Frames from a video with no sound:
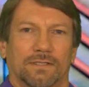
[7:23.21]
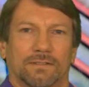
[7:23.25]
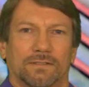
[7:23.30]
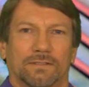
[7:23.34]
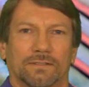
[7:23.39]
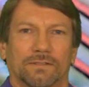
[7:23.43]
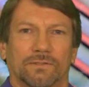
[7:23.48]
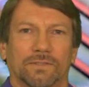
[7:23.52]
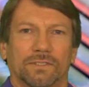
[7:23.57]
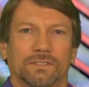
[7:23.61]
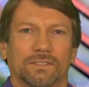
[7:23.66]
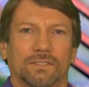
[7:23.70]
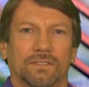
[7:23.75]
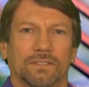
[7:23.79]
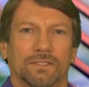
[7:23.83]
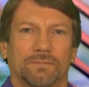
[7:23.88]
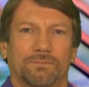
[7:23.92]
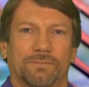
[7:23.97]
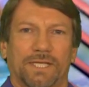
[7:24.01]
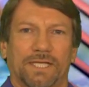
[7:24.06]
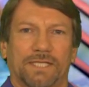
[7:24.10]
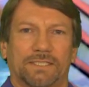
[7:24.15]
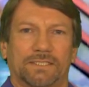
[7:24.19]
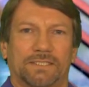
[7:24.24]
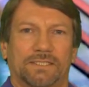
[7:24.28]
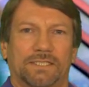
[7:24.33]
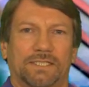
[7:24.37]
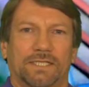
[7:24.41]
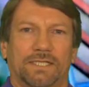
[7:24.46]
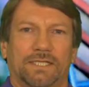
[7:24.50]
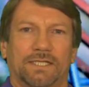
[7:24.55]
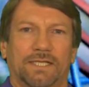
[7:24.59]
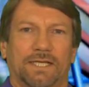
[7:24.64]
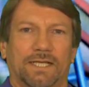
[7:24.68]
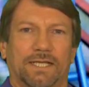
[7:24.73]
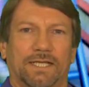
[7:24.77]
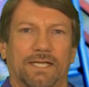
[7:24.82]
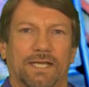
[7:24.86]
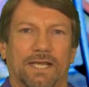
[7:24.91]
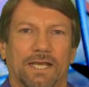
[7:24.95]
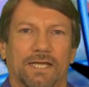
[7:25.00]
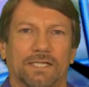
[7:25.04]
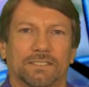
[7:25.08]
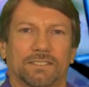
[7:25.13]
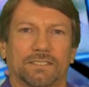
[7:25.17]
The crystalline-based DNA
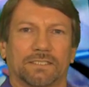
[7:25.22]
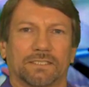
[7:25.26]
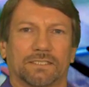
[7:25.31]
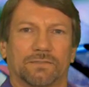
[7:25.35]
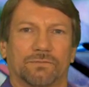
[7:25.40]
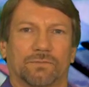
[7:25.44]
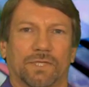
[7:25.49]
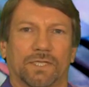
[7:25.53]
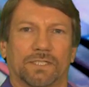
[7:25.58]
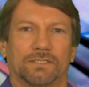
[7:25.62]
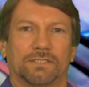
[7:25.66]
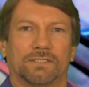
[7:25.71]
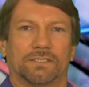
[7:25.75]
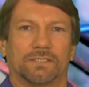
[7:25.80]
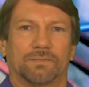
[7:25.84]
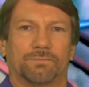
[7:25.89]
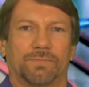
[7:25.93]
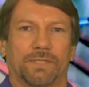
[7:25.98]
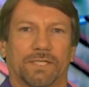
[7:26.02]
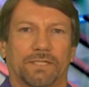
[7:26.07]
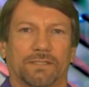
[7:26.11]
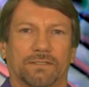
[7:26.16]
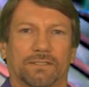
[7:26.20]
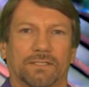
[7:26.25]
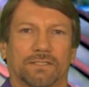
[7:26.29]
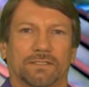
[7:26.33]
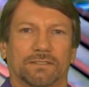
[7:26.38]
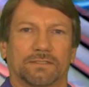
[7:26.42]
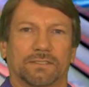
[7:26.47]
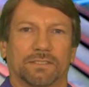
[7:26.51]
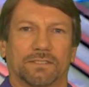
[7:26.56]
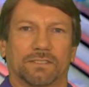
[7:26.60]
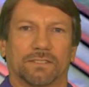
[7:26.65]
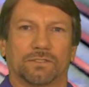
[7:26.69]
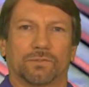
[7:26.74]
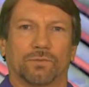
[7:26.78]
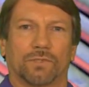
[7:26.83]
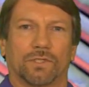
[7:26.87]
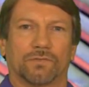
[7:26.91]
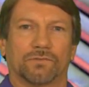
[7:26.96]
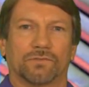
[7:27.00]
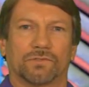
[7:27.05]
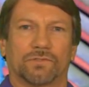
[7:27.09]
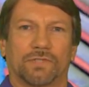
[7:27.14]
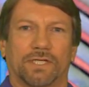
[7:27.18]
actually runs in parallel to the
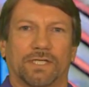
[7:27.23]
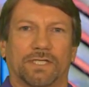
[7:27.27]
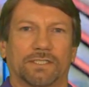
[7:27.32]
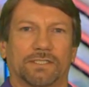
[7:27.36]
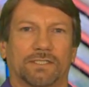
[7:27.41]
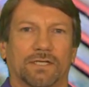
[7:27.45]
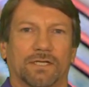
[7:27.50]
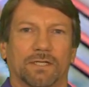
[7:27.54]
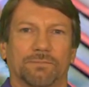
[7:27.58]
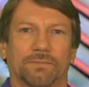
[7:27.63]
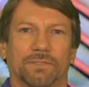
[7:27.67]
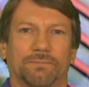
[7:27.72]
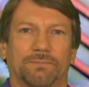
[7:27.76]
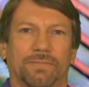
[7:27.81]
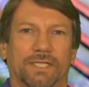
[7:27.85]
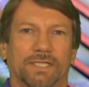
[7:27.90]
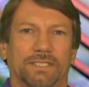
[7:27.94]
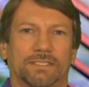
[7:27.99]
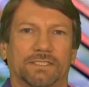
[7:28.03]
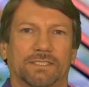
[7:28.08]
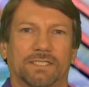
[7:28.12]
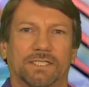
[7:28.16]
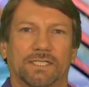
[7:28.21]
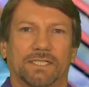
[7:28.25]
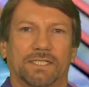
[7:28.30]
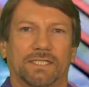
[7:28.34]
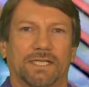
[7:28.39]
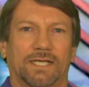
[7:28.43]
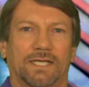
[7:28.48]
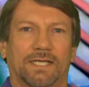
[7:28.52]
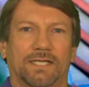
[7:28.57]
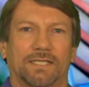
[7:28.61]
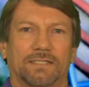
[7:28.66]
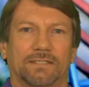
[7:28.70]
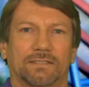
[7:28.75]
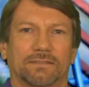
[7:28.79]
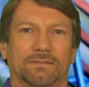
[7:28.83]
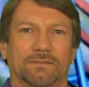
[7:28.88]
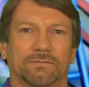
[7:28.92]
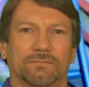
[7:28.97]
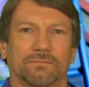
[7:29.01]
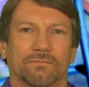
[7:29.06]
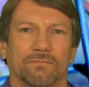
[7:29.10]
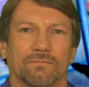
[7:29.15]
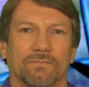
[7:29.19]
12-strand carbon-based DNA.
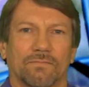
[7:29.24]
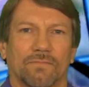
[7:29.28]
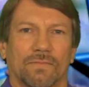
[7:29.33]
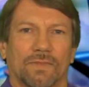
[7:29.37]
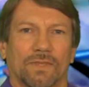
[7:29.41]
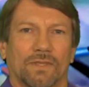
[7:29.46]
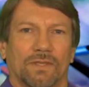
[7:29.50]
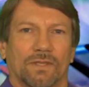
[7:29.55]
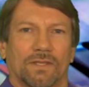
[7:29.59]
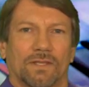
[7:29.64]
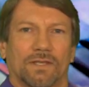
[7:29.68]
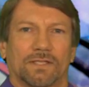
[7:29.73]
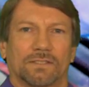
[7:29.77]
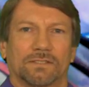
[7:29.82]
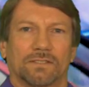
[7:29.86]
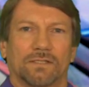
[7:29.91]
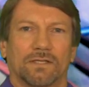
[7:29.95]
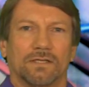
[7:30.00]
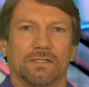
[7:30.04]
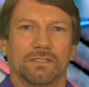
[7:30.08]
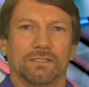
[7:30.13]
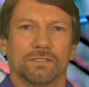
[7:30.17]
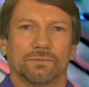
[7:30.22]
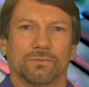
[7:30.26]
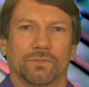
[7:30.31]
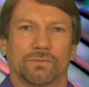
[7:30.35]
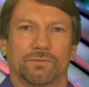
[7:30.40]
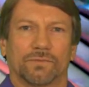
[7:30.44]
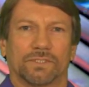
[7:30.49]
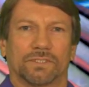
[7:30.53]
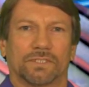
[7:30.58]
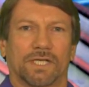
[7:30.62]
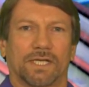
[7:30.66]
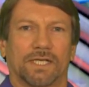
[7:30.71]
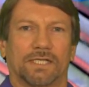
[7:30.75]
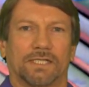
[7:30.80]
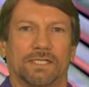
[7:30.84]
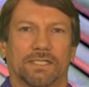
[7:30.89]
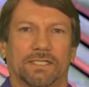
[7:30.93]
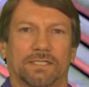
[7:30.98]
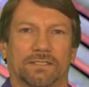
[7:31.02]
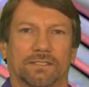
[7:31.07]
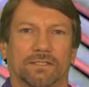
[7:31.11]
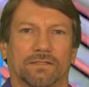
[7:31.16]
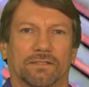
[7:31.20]
As long as we're
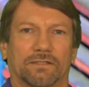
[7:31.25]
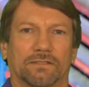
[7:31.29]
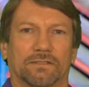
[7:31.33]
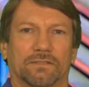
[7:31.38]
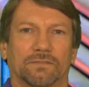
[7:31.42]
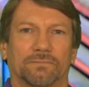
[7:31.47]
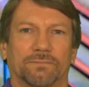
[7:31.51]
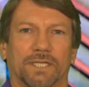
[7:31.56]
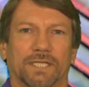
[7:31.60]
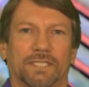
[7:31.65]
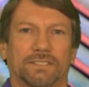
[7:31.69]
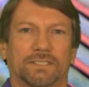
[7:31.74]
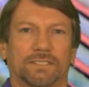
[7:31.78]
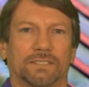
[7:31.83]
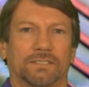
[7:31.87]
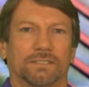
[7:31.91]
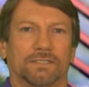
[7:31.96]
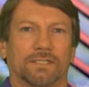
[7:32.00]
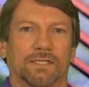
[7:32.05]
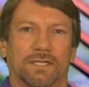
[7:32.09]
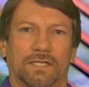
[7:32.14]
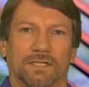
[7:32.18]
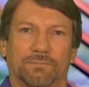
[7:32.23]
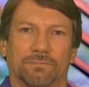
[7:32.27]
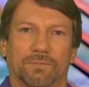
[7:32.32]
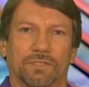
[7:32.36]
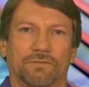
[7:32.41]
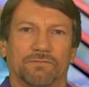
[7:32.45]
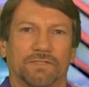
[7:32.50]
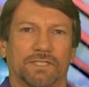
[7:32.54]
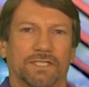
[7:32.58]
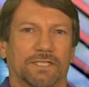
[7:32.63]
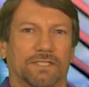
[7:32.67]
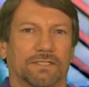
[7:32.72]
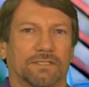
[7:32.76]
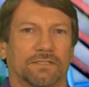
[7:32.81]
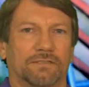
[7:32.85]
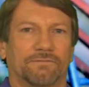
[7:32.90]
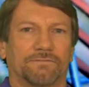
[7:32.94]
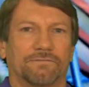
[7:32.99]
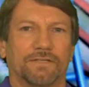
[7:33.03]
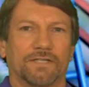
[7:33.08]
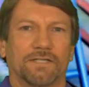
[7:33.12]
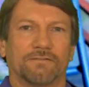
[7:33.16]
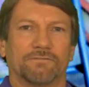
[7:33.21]
residing in the third dimension and moving into the
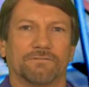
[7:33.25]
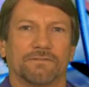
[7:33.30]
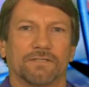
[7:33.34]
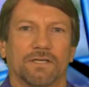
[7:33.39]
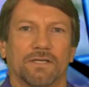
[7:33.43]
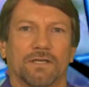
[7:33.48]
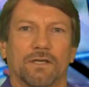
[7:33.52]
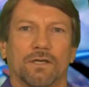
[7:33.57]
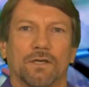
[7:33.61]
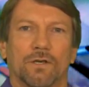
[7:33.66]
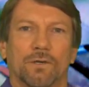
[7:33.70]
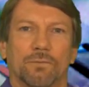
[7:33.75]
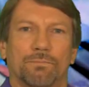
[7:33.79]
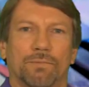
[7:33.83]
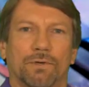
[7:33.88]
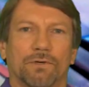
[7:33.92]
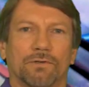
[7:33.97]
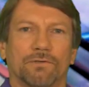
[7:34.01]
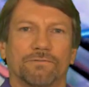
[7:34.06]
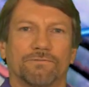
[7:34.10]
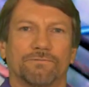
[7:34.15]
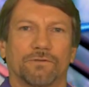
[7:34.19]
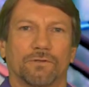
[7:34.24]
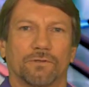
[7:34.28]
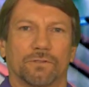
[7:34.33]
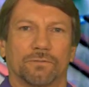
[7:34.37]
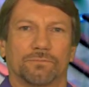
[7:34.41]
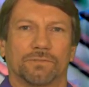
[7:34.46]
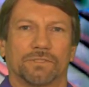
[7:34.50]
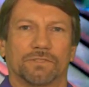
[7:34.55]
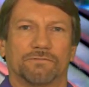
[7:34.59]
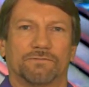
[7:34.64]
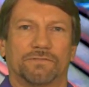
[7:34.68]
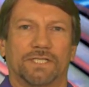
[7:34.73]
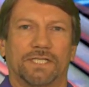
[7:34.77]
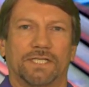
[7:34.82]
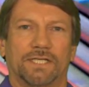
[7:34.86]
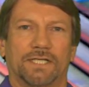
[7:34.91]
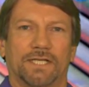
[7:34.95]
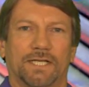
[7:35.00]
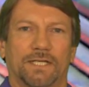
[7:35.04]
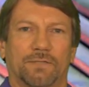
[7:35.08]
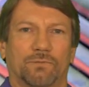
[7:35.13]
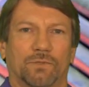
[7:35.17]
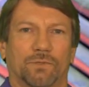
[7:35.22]
fifth, both forms of
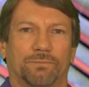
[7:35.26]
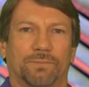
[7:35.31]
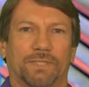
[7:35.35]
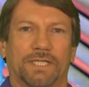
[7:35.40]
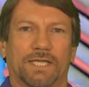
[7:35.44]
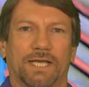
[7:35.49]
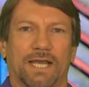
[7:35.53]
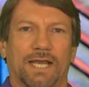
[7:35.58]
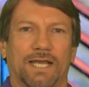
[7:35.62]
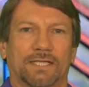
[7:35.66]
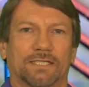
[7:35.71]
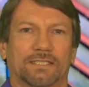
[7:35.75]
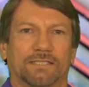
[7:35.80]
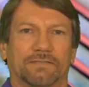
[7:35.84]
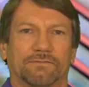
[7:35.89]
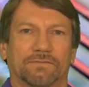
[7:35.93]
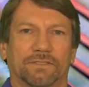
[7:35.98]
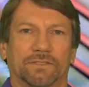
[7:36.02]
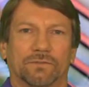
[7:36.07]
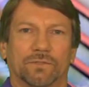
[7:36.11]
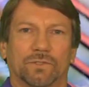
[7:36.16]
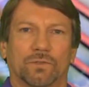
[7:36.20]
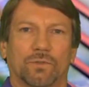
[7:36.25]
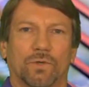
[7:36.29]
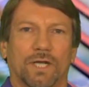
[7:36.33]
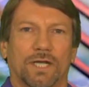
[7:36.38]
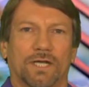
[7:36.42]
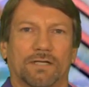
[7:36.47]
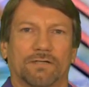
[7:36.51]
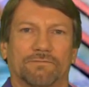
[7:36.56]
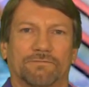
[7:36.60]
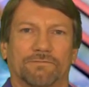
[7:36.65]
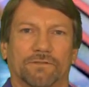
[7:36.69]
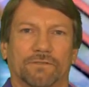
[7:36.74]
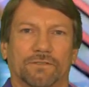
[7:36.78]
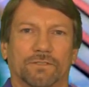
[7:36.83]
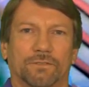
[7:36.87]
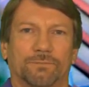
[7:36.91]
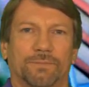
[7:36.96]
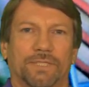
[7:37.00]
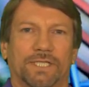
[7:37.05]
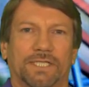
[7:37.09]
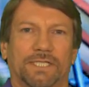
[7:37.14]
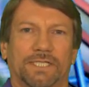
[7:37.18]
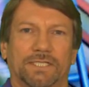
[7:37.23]
DNA will be active and required for the
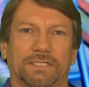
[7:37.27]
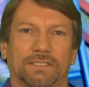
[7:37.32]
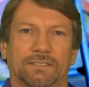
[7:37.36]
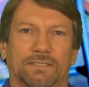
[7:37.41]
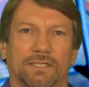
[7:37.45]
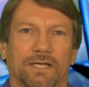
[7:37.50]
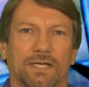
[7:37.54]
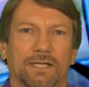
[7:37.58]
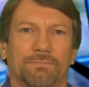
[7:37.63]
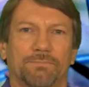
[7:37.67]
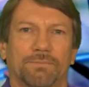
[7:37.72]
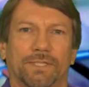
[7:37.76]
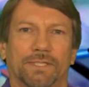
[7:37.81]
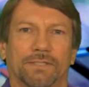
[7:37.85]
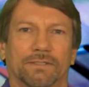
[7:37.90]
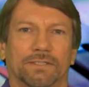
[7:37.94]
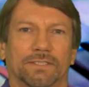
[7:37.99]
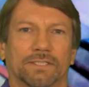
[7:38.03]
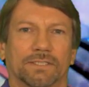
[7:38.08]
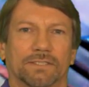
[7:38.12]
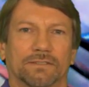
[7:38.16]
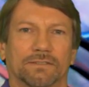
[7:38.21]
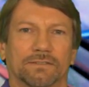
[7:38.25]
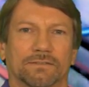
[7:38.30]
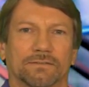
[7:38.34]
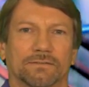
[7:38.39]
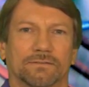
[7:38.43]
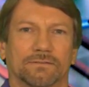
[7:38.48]
immediate time period.